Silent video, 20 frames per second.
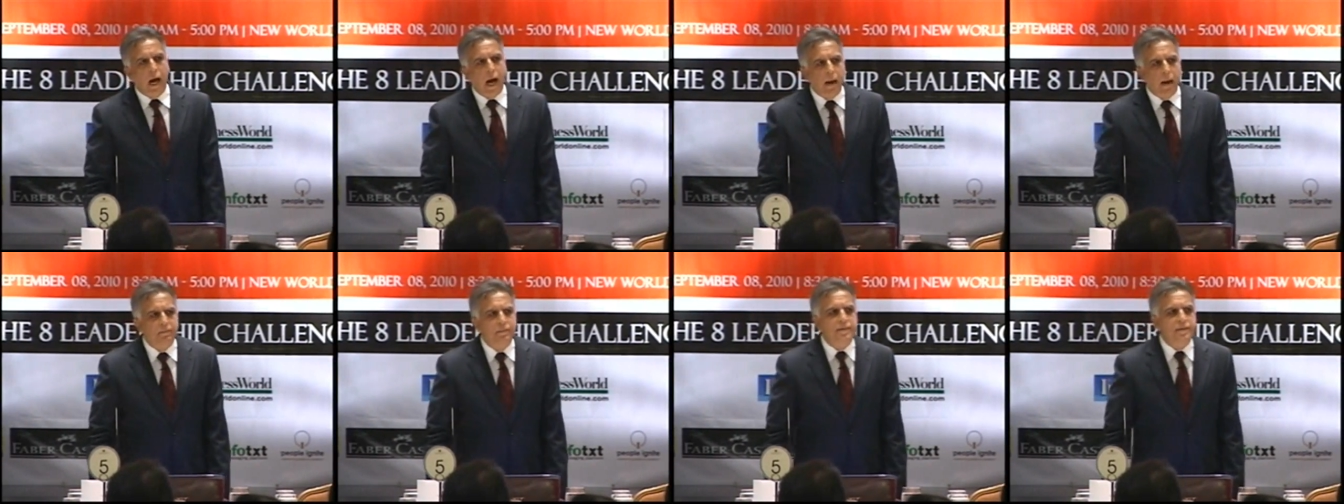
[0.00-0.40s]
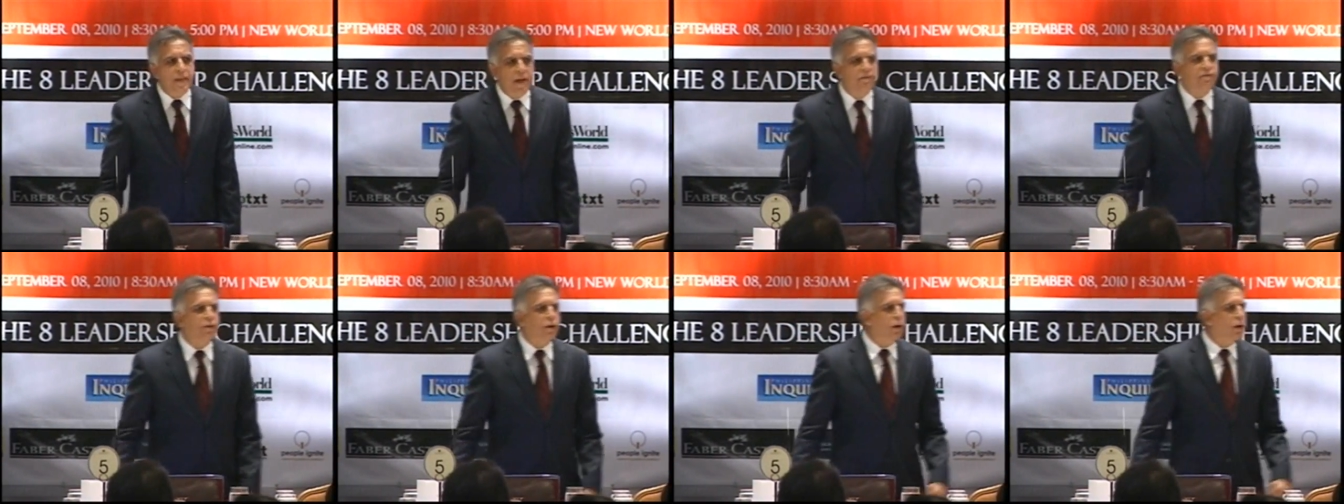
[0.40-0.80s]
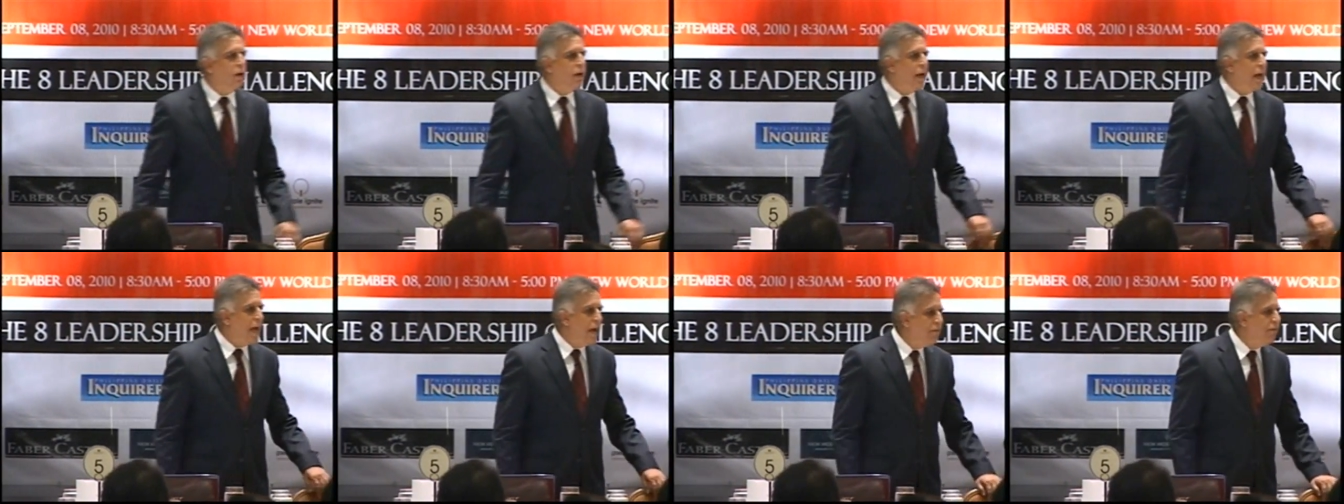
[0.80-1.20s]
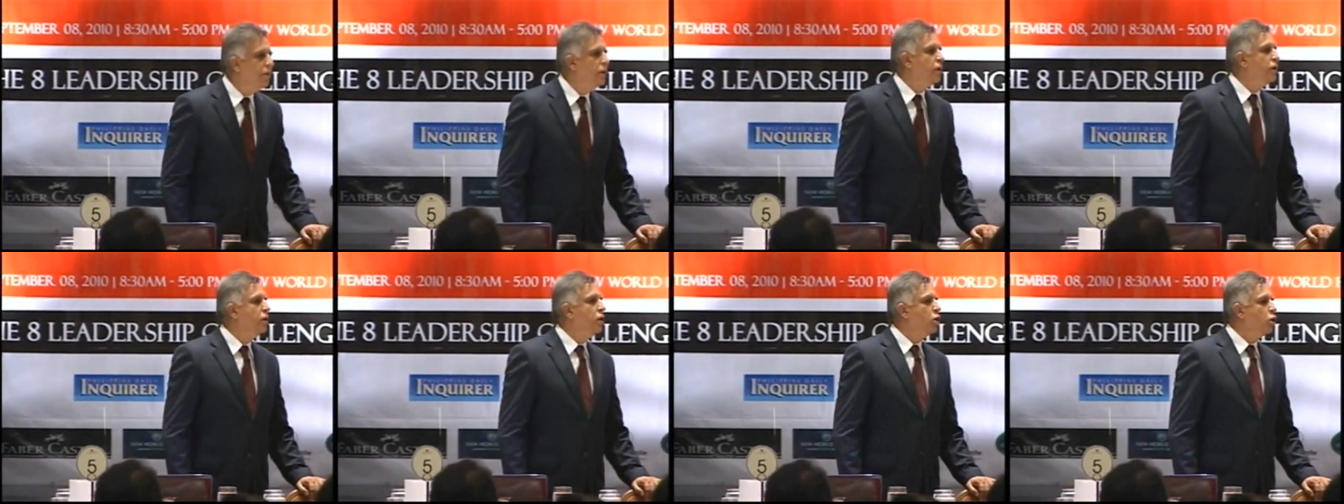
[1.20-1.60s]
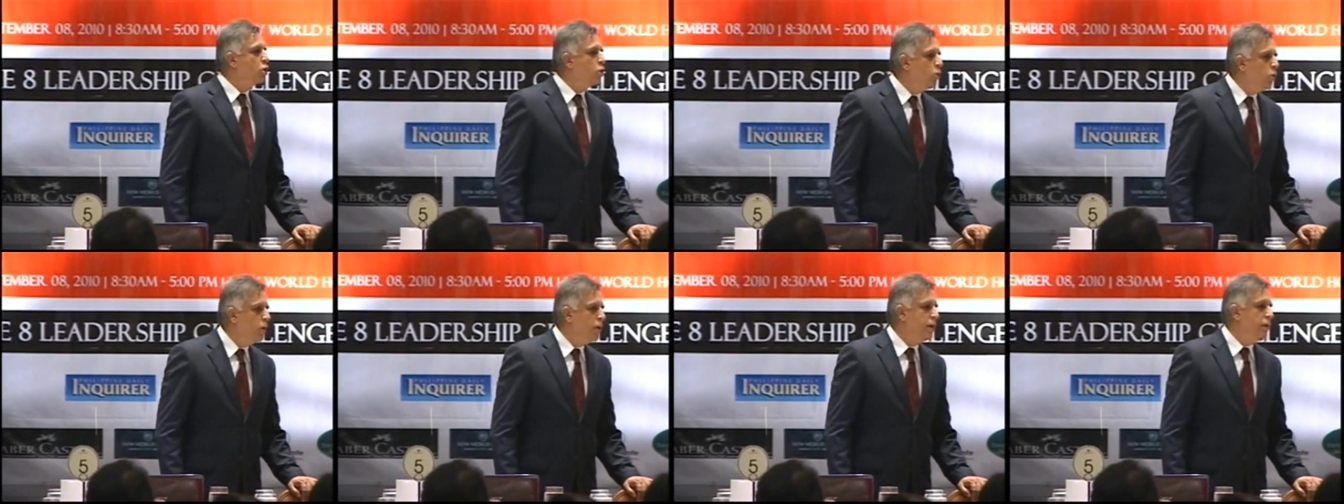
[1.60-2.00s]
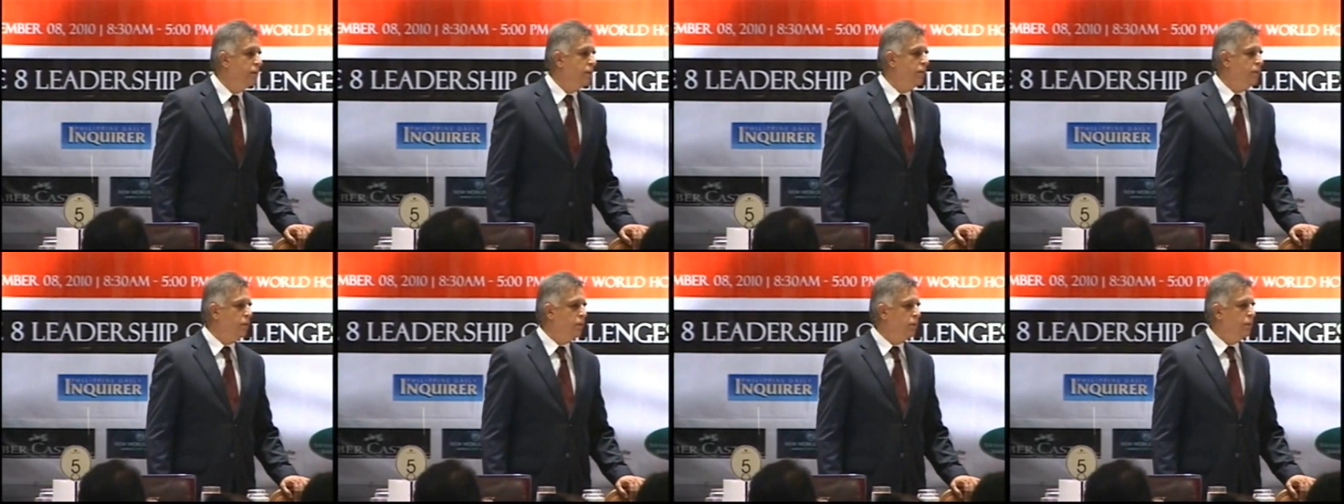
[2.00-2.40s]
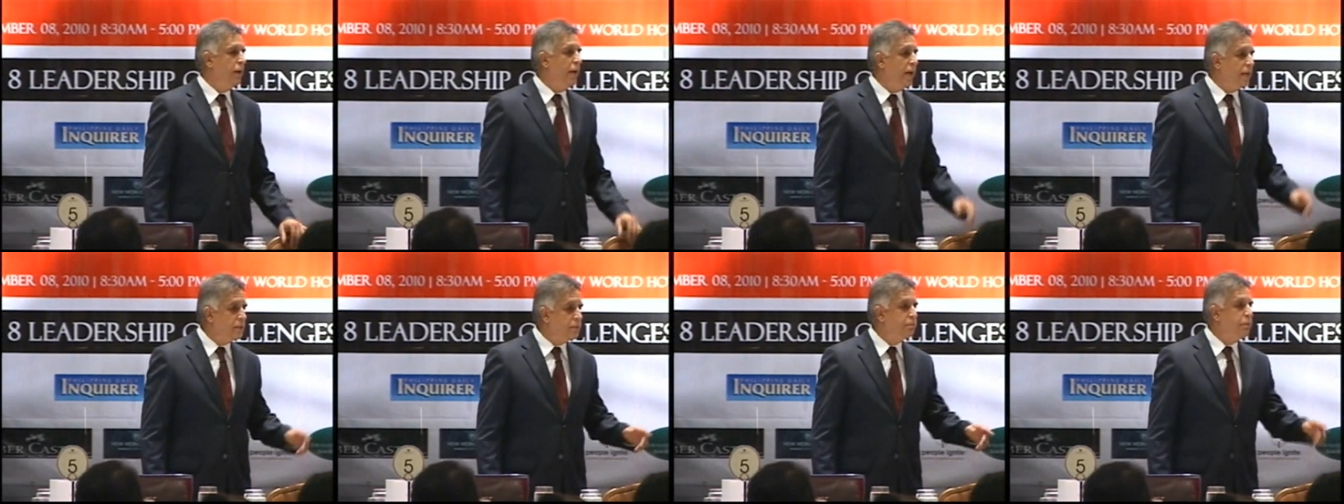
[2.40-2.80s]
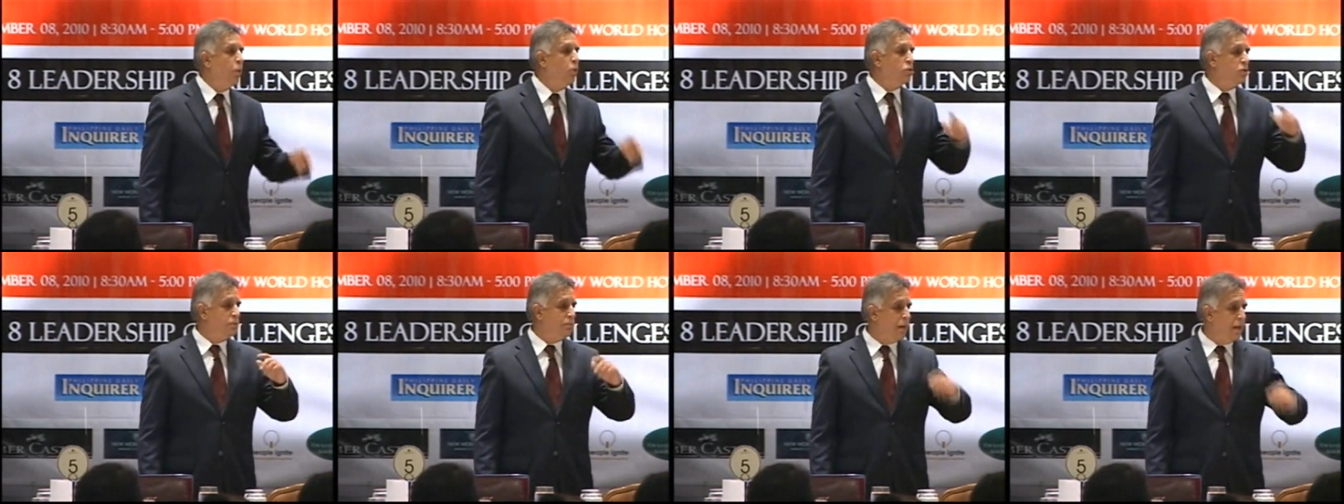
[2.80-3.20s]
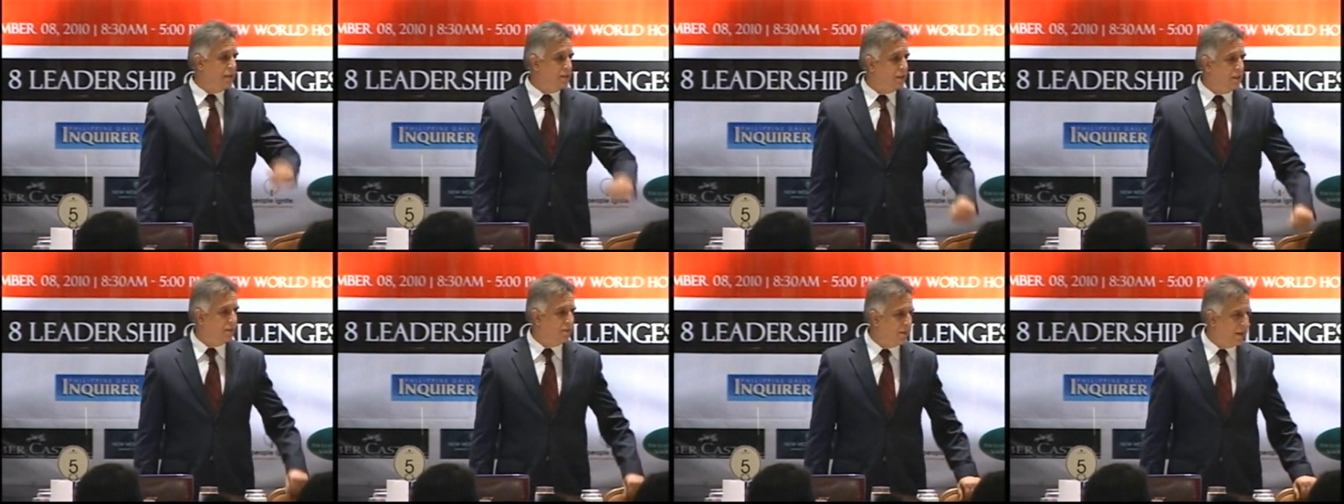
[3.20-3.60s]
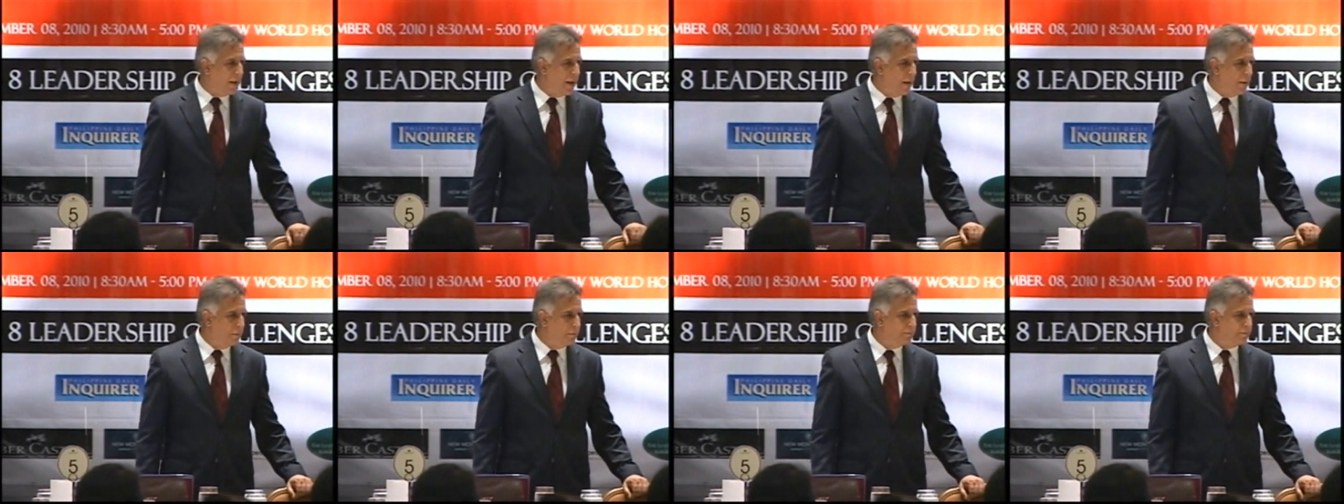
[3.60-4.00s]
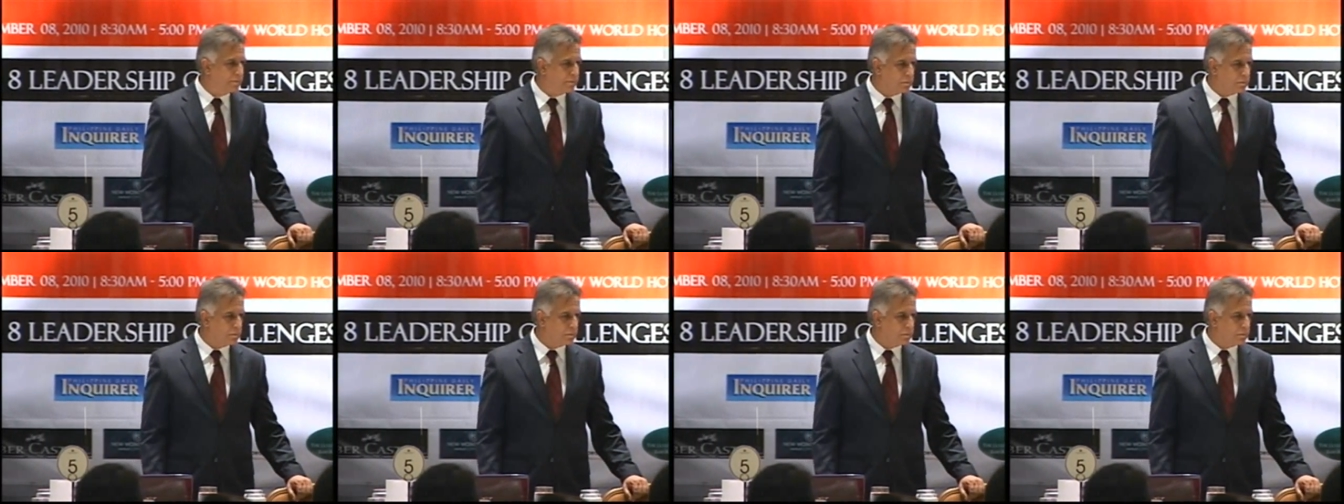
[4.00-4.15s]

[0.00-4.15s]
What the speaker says: I'm never, ever going to expose myself again.